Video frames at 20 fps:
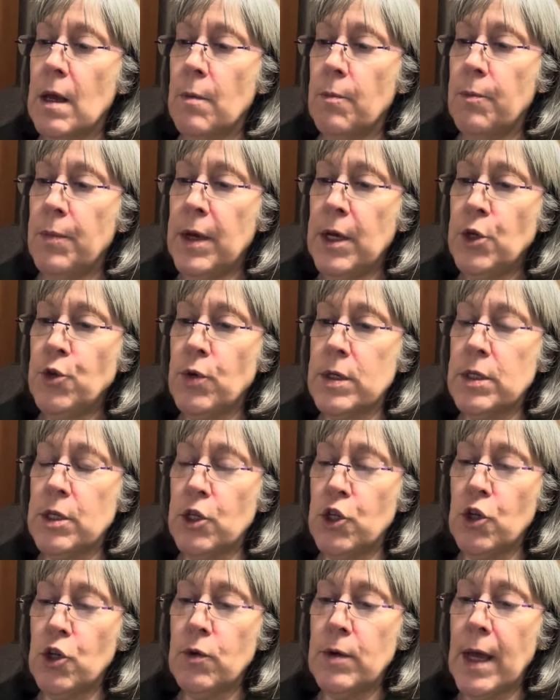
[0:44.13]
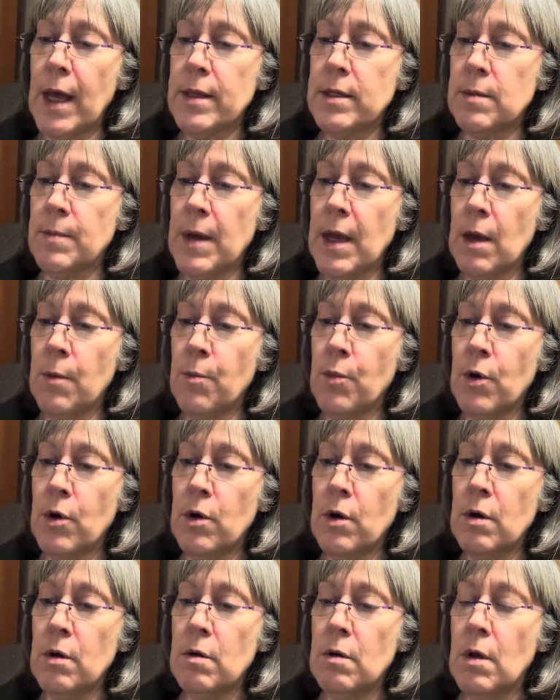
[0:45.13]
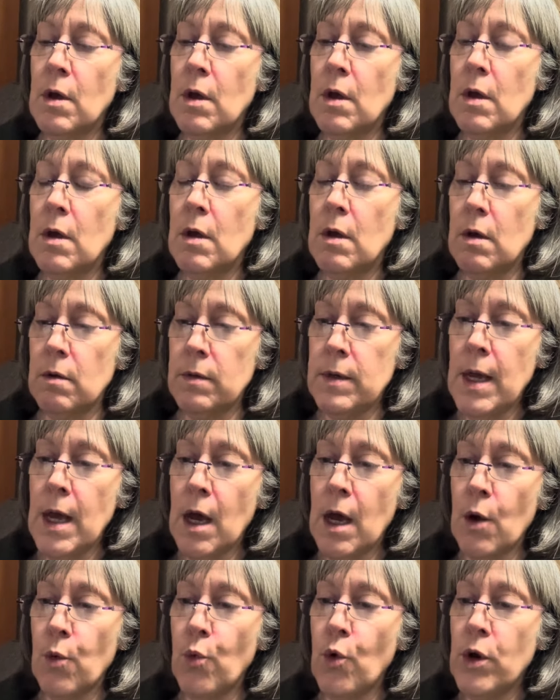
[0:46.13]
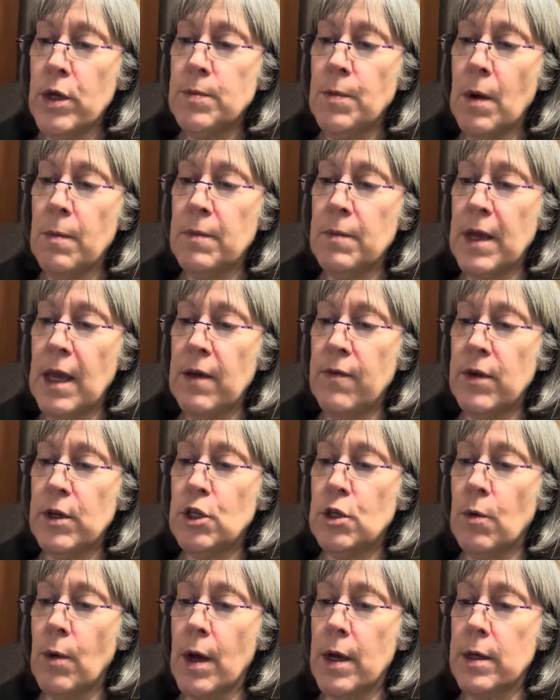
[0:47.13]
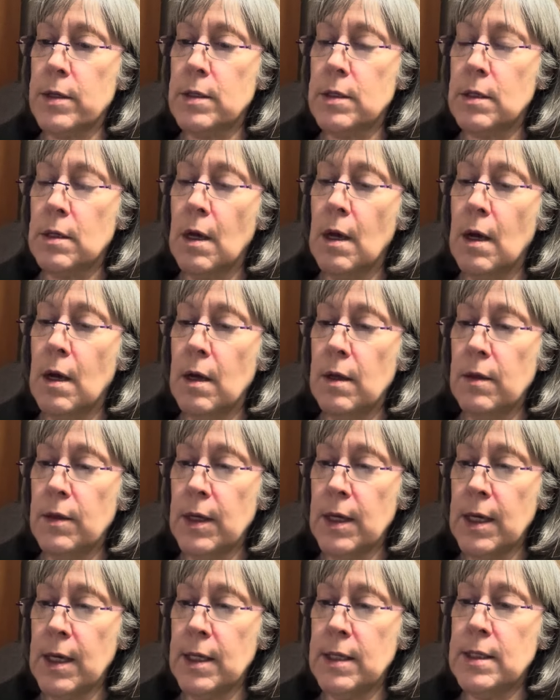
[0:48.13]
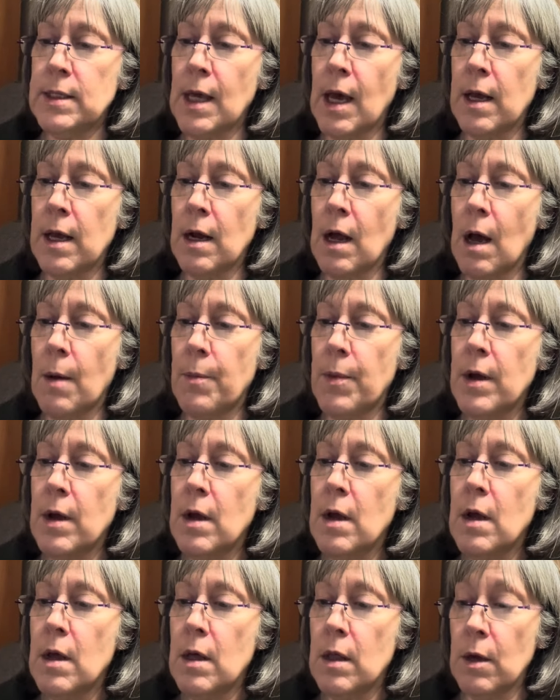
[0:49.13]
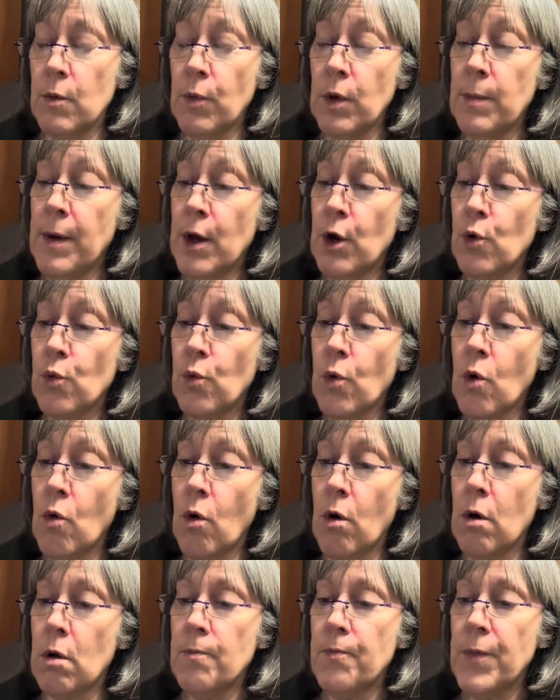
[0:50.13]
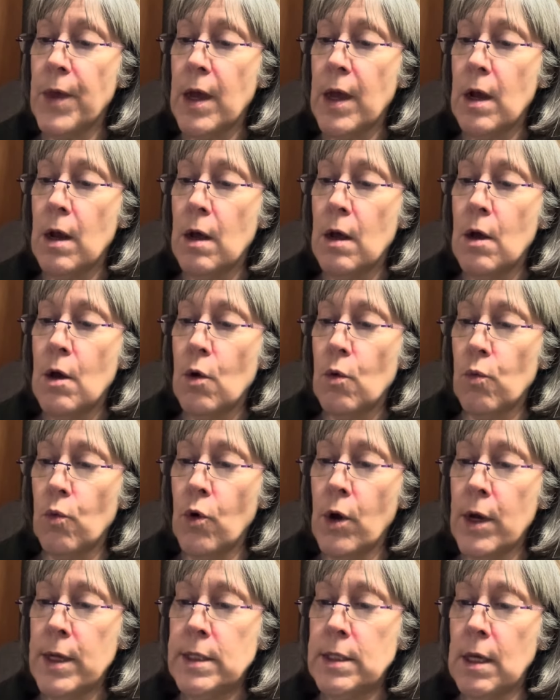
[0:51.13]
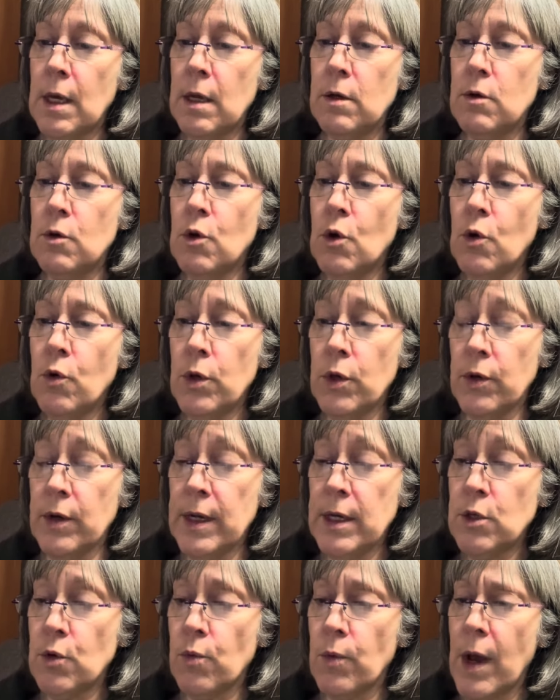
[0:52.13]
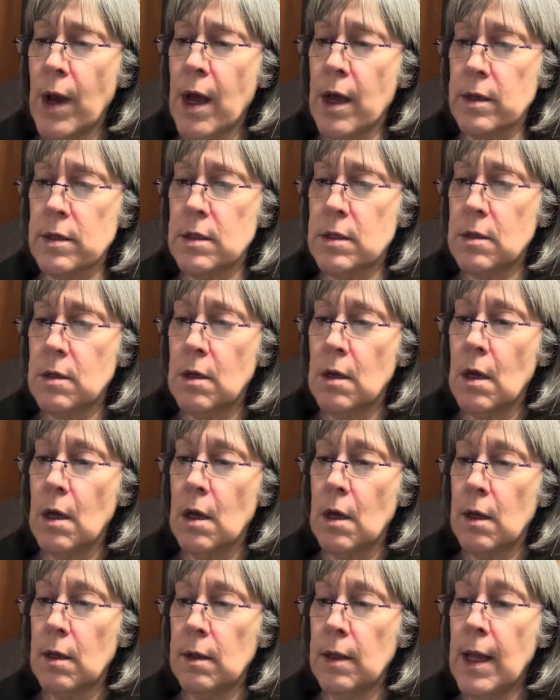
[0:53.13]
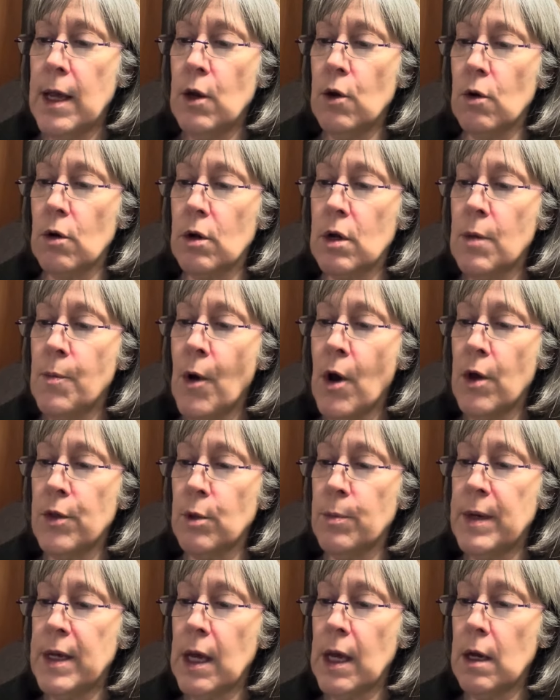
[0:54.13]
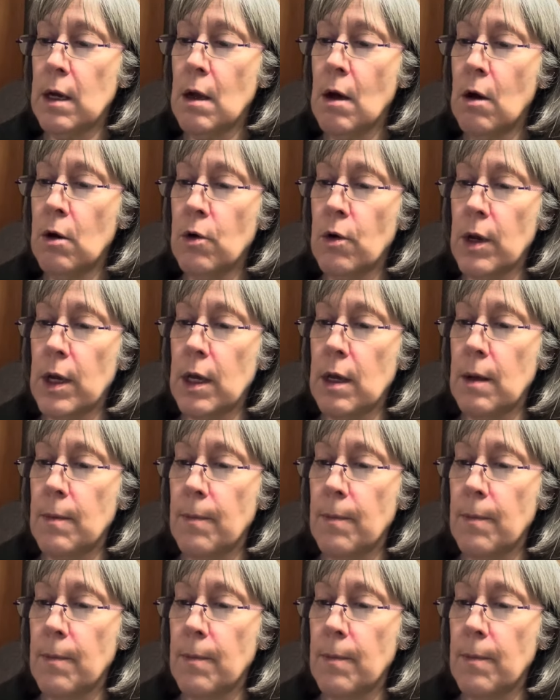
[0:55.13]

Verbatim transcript: Beatrice, did you get some hamburger? Yeah, Roy's mom gave it to us. The kid sat up. Then we better roll. Roy said, no, you need to rest. Later, come on, they'll be getting hungry.